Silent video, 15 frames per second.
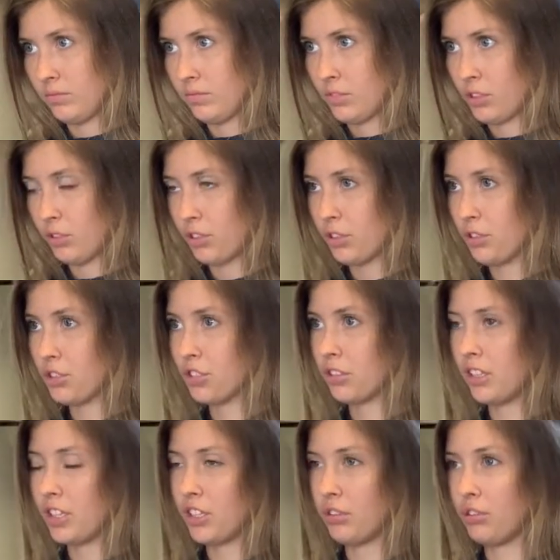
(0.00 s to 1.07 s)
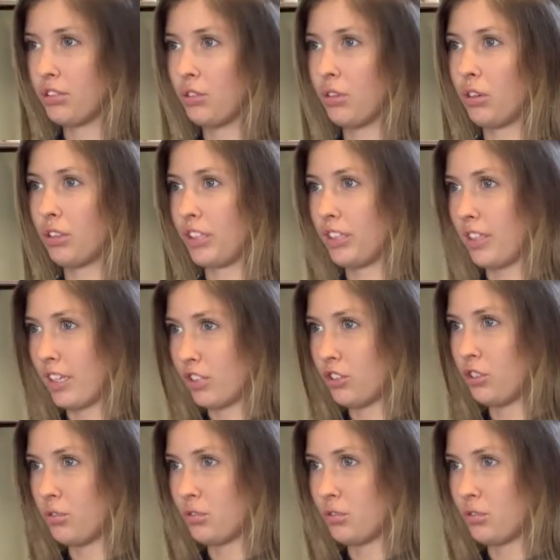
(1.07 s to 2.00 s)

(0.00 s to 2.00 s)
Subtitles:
So usually you do only like 2